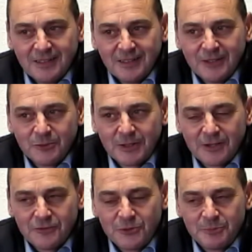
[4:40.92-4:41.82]
It would
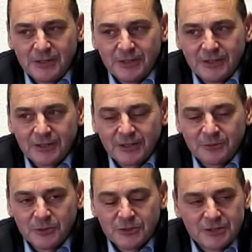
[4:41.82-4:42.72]
have to be that it
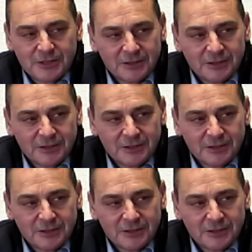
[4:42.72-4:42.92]
was